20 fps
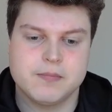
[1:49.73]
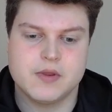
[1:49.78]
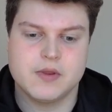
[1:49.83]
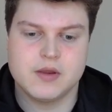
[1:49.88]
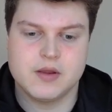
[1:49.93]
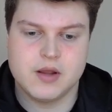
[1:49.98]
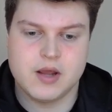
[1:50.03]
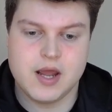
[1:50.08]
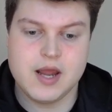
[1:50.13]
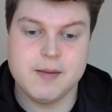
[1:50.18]

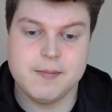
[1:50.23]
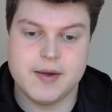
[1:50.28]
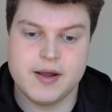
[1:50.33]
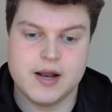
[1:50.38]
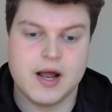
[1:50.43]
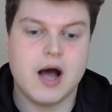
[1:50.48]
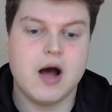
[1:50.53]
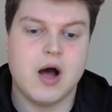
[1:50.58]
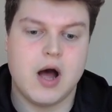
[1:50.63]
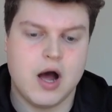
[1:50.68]
hey man,
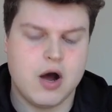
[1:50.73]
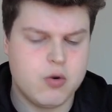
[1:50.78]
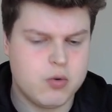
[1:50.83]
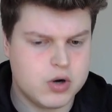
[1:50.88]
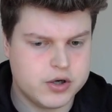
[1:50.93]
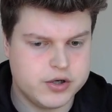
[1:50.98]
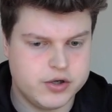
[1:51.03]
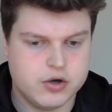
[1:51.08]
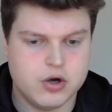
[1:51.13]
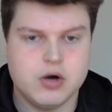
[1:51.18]
how
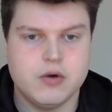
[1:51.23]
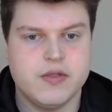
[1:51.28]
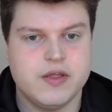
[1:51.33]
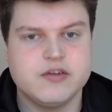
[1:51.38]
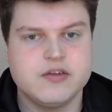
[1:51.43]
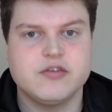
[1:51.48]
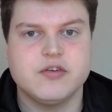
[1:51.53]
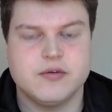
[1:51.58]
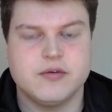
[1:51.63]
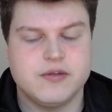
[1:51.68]
are you? Oh,
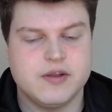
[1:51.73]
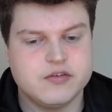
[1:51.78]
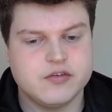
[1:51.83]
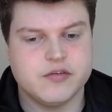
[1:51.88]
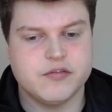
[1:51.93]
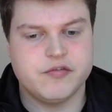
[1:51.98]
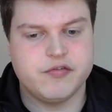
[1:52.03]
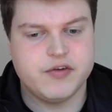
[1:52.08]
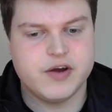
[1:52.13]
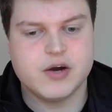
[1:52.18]
that's a
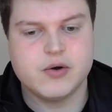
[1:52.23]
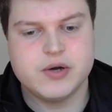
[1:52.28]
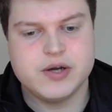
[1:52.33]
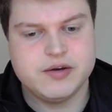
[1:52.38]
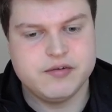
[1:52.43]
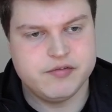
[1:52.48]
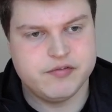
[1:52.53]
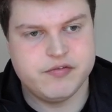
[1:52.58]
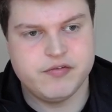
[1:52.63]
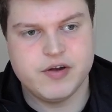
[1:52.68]

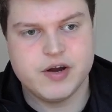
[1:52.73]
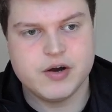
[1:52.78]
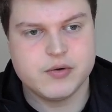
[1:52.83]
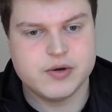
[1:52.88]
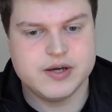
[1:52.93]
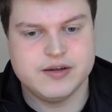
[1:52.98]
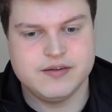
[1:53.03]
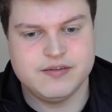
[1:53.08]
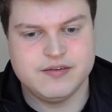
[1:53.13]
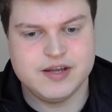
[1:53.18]
very,
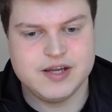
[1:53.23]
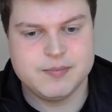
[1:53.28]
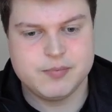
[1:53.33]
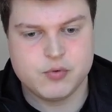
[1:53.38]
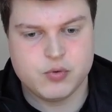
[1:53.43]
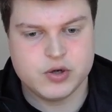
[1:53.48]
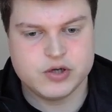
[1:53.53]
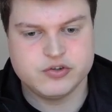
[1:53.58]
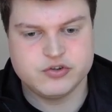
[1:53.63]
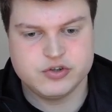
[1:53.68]
very deep
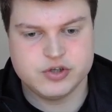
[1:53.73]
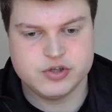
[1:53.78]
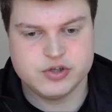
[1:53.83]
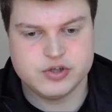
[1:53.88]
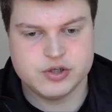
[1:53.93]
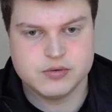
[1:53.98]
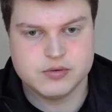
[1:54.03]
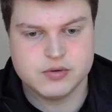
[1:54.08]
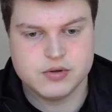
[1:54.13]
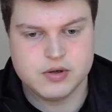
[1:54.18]

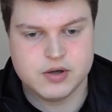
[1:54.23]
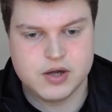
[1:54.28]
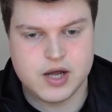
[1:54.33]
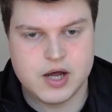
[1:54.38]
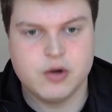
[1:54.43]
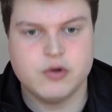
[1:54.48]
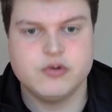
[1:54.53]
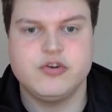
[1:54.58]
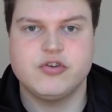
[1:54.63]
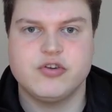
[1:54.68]
question.
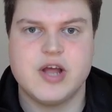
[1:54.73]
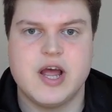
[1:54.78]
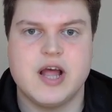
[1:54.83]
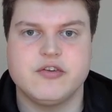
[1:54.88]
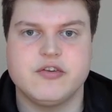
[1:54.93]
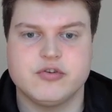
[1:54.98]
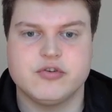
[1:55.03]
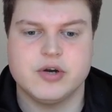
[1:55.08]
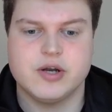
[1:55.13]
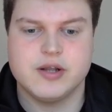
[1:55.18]
I'll just
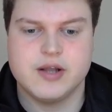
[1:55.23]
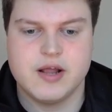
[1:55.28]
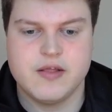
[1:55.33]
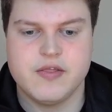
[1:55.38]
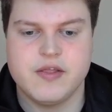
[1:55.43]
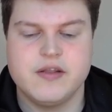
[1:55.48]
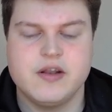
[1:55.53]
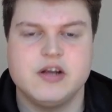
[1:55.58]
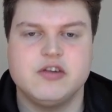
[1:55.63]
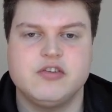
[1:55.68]
answer it.
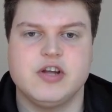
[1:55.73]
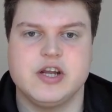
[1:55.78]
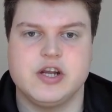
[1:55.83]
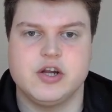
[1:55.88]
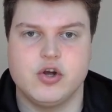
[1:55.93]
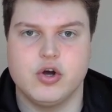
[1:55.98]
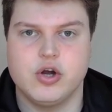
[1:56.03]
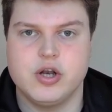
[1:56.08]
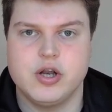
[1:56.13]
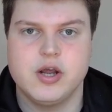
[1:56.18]
And then they say
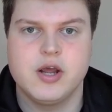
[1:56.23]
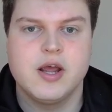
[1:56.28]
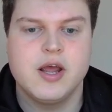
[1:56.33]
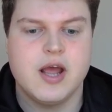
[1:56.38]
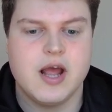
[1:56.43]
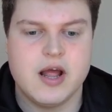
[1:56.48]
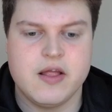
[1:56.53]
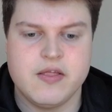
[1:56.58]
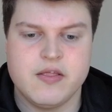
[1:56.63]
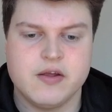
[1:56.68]
good,
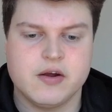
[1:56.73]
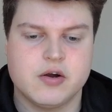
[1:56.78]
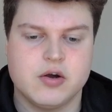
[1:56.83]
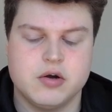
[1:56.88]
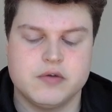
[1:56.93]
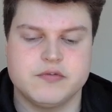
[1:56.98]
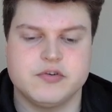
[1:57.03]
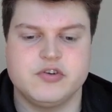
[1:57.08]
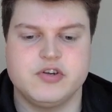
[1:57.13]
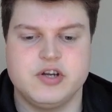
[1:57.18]
and the
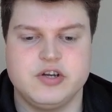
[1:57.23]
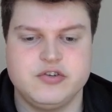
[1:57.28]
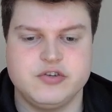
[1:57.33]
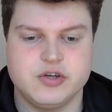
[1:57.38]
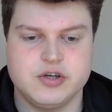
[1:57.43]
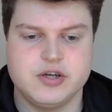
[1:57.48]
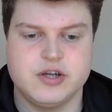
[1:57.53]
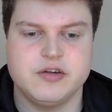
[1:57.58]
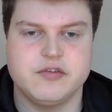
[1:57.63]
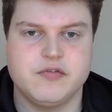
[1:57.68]

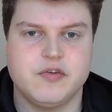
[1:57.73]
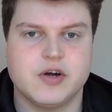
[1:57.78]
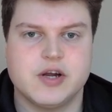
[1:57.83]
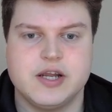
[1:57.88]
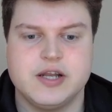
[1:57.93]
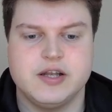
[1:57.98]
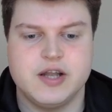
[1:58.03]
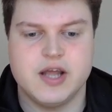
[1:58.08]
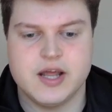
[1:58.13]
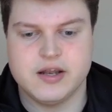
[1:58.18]
conversation is
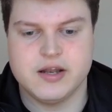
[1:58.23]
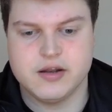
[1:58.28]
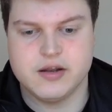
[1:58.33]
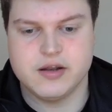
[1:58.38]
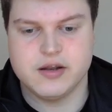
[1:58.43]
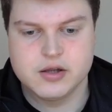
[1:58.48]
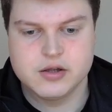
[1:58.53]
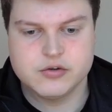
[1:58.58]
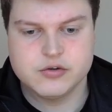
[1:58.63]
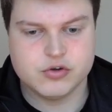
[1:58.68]
fucking dead.
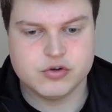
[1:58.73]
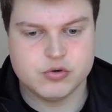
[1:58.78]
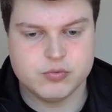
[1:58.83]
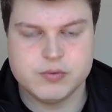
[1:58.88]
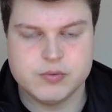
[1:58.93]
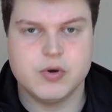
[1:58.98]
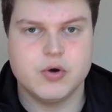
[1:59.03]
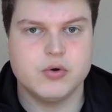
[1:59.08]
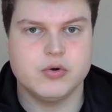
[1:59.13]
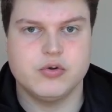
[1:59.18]
So
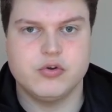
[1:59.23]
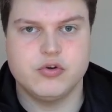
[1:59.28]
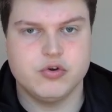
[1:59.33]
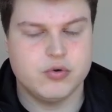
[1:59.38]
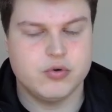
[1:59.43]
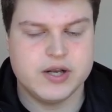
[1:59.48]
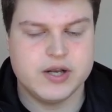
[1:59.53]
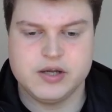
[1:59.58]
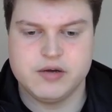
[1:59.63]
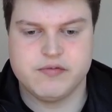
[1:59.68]
we won't
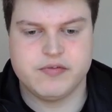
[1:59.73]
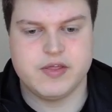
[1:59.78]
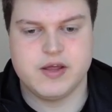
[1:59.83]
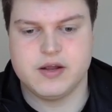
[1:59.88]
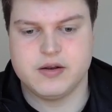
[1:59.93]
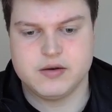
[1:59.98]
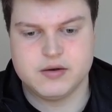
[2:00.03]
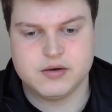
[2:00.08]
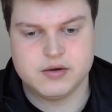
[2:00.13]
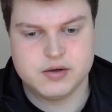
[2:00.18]
do any of
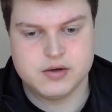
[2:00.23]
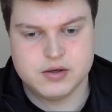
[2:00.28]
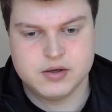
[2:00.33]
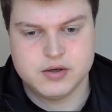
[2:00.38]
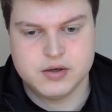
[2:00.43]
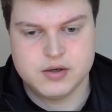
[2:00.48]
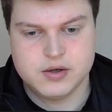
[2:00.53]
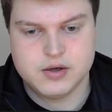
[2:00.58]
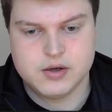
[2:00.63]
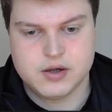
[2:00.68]
that.
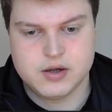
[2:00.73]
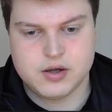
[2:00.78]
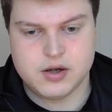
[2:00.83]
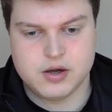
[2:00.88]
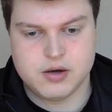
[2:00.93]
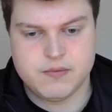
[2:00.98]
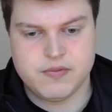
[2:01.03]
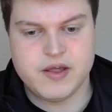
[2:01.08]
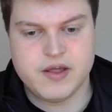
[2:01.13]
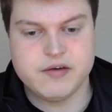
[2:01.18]

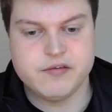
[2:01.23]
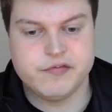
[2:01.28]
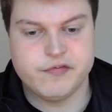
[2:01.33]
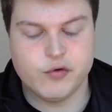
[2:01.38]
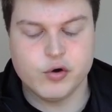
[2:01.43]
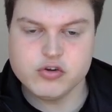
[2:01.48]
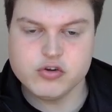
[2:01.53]
Then voice